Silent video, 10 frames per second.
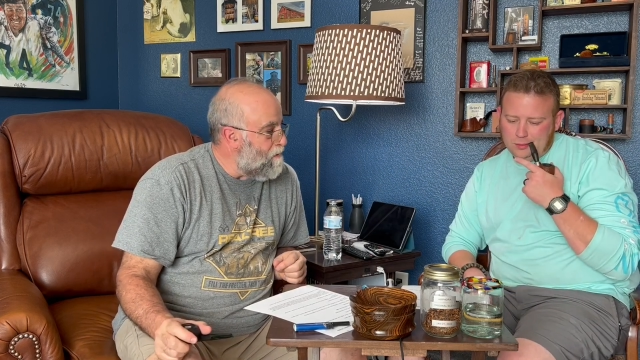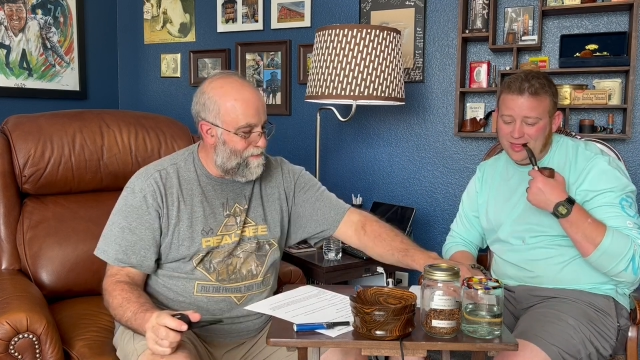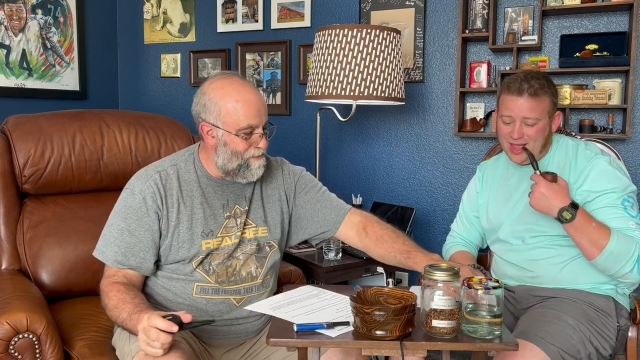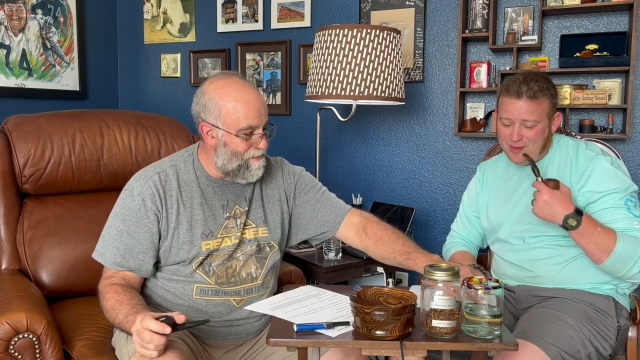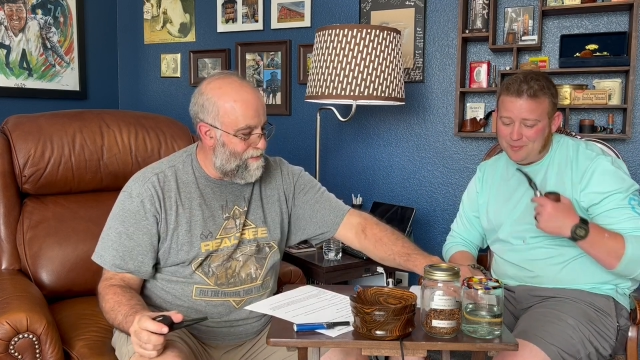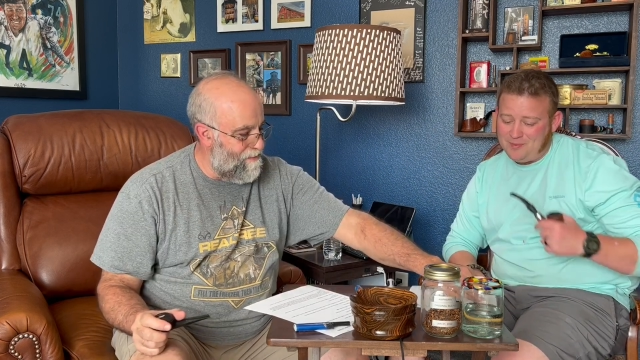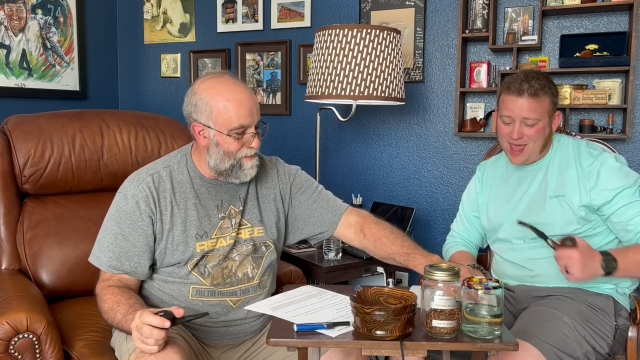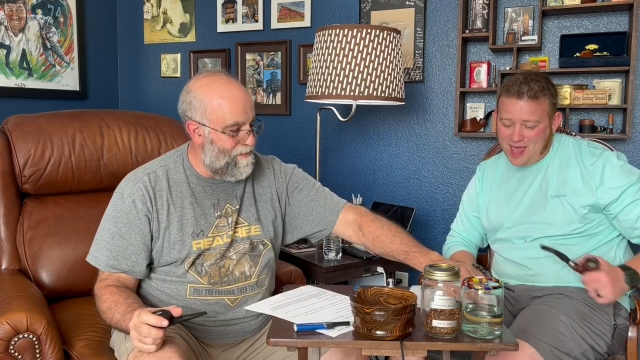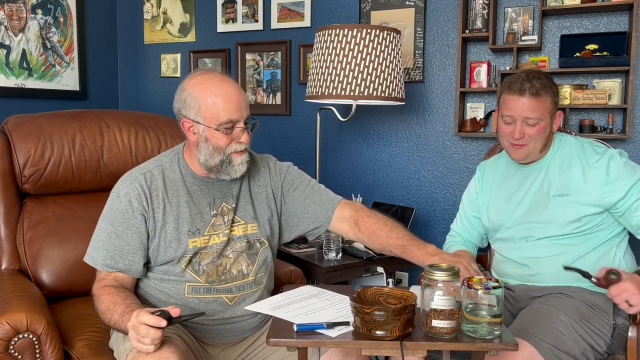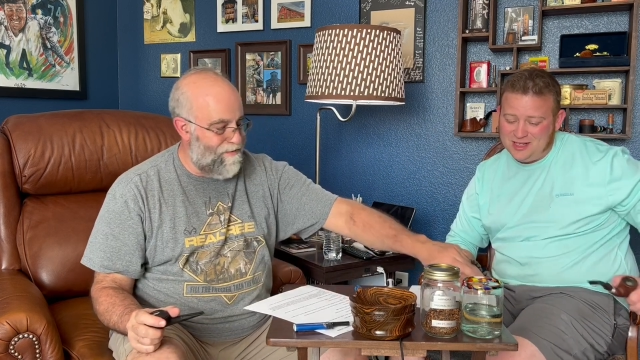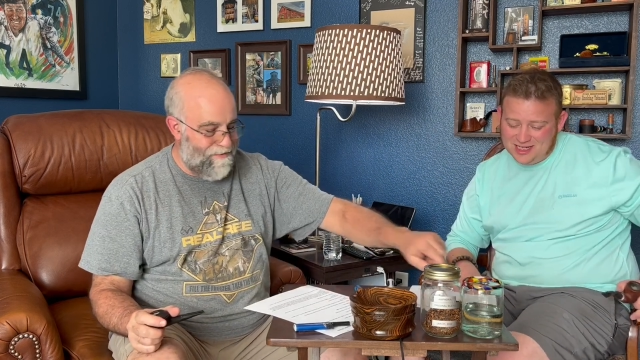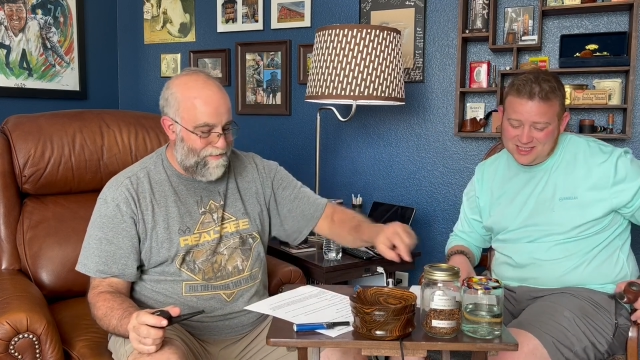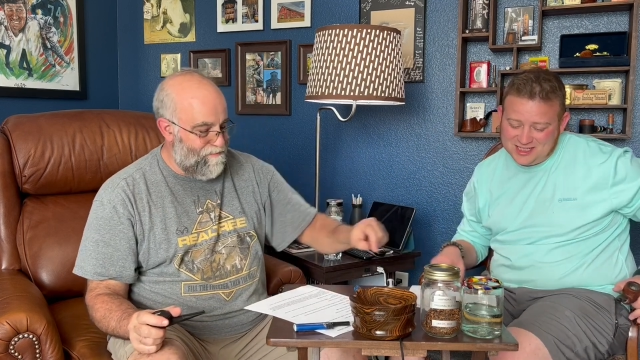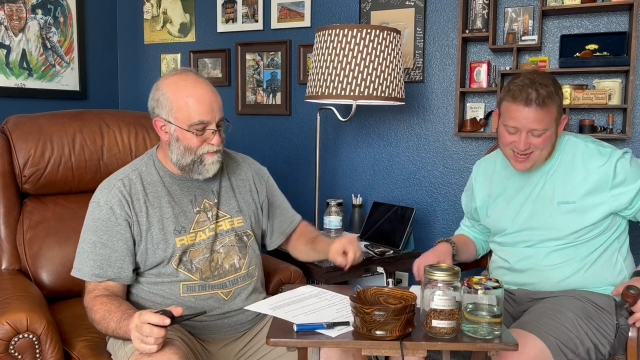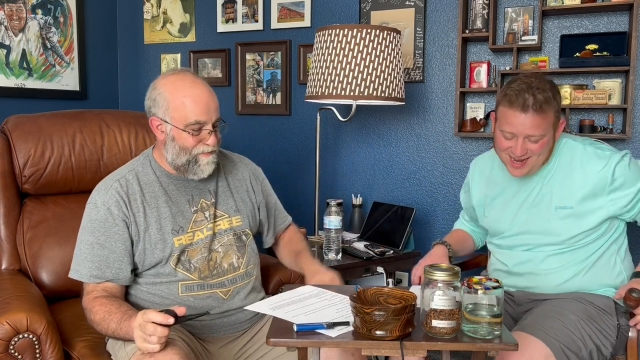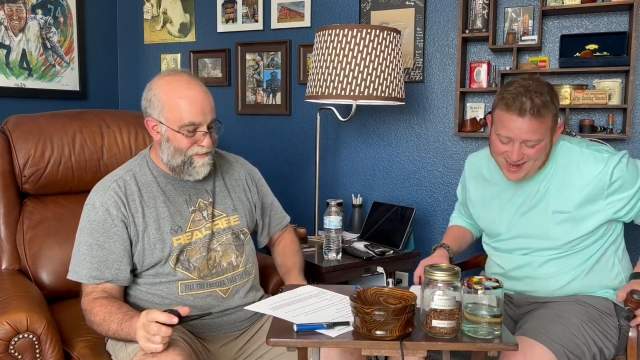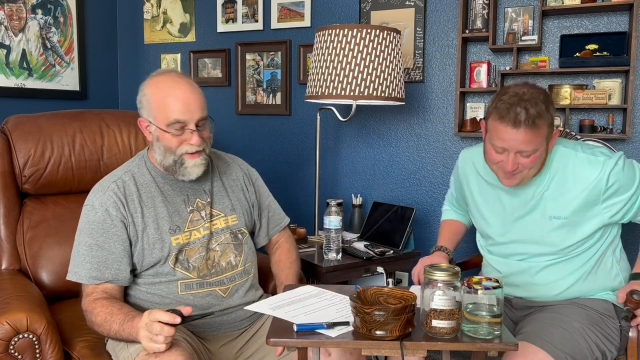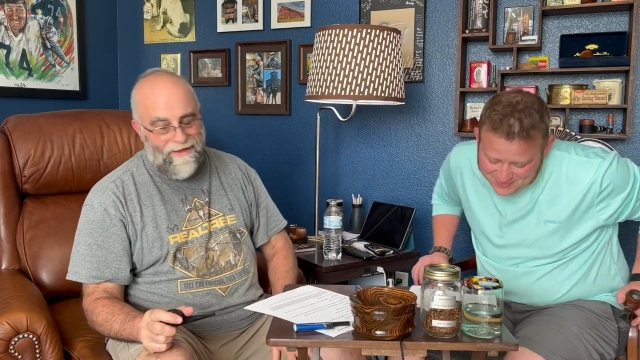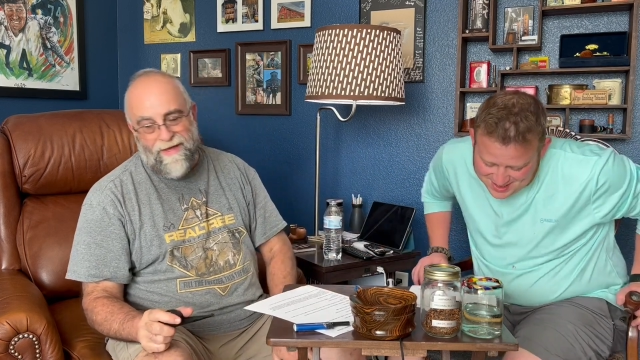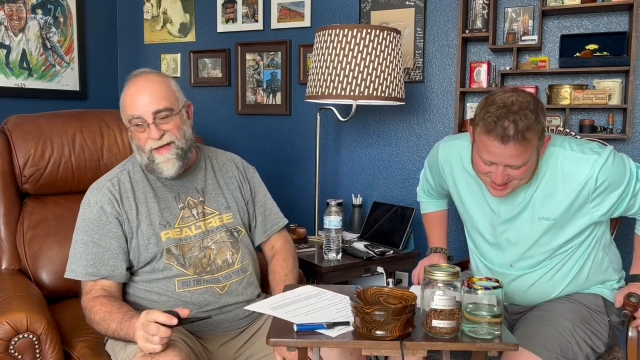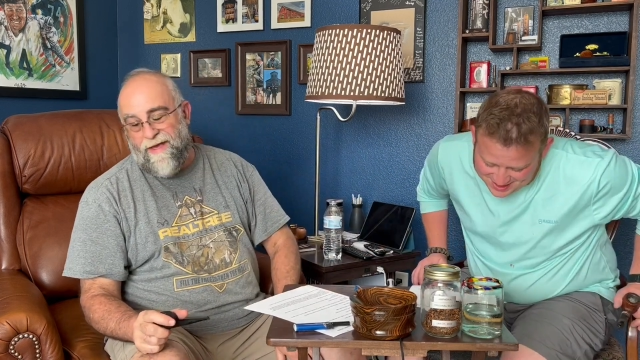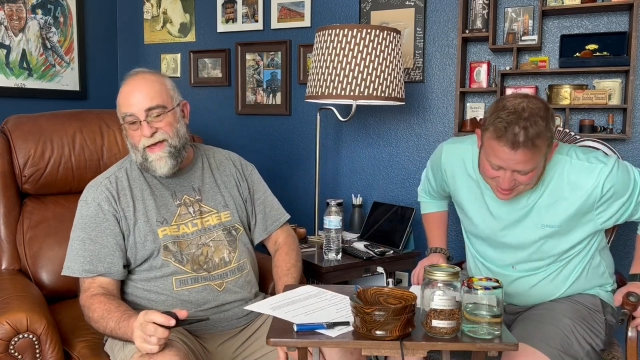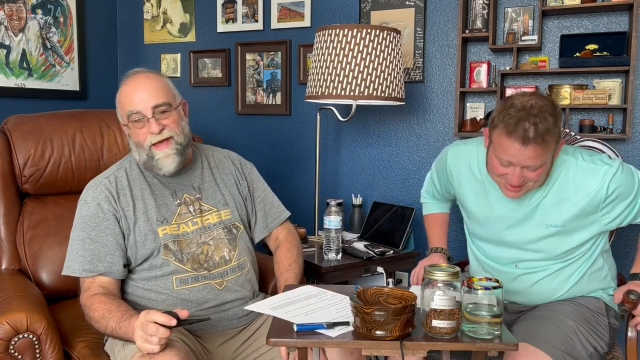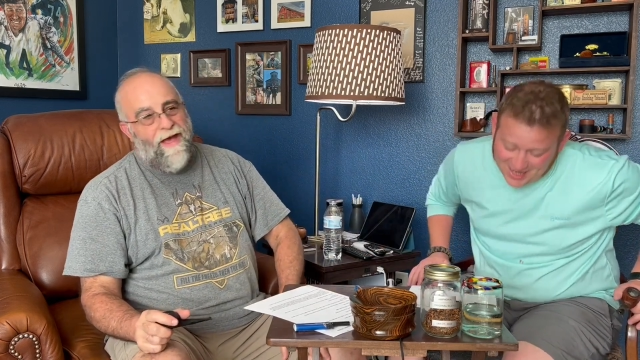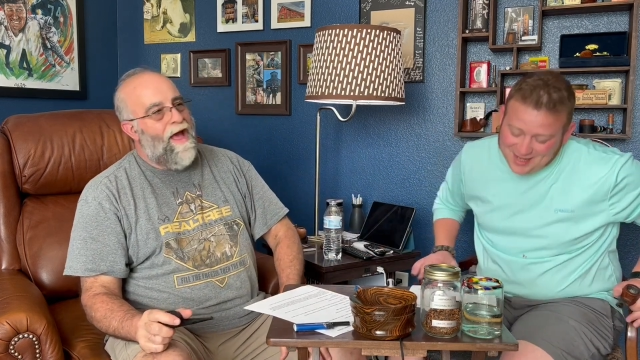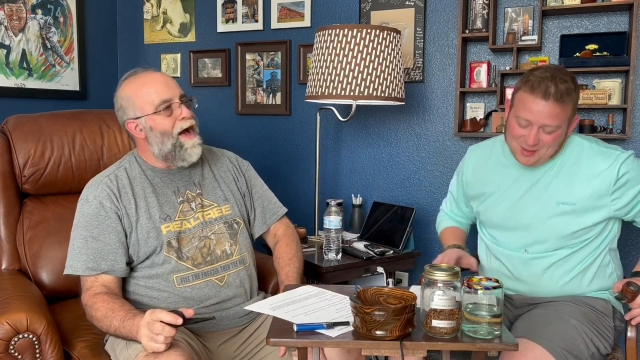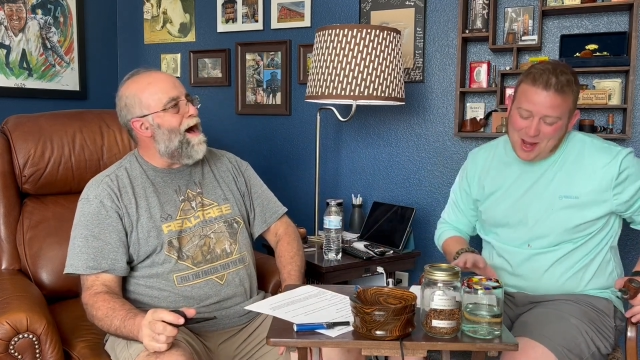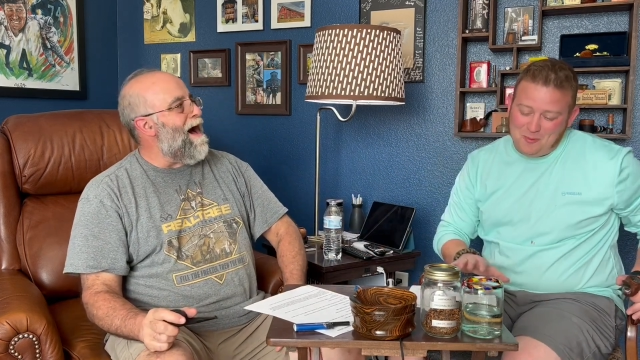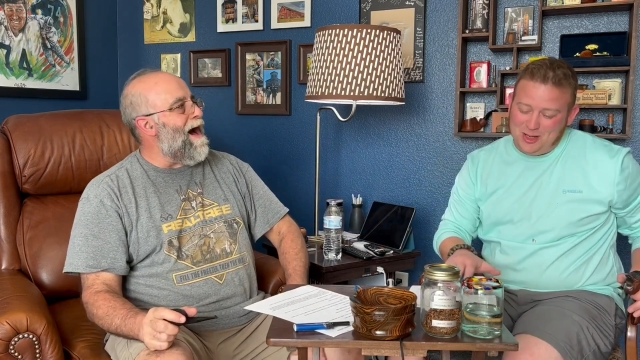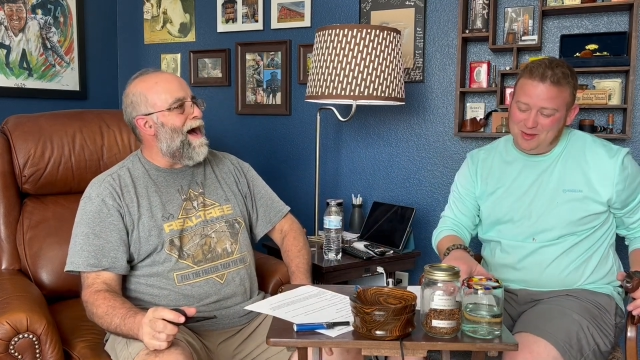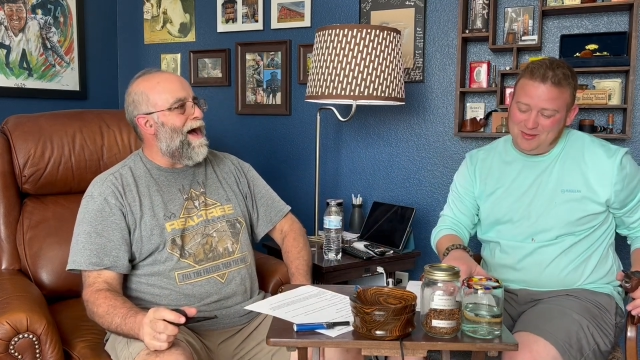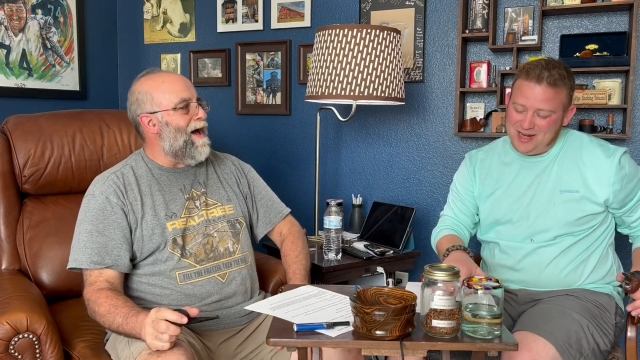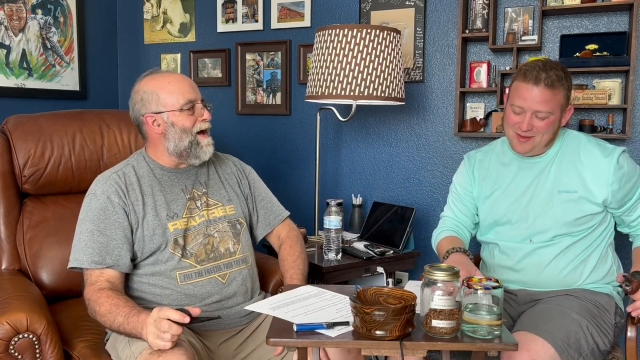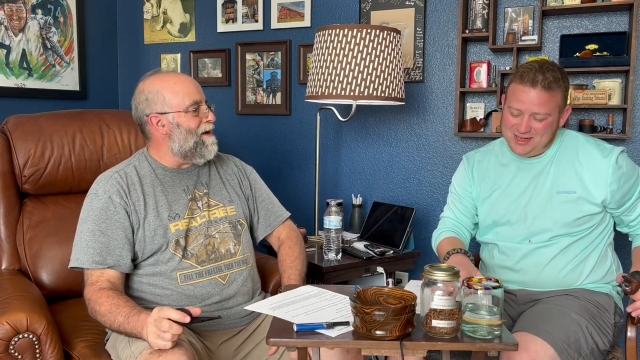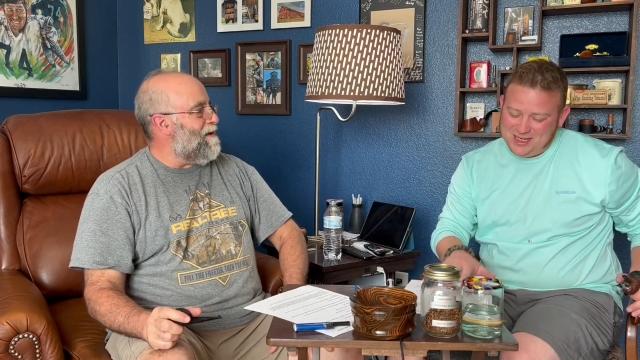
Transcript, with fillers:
Speaker 1: that Cavendish. Yeah, there's like, and we don't even have any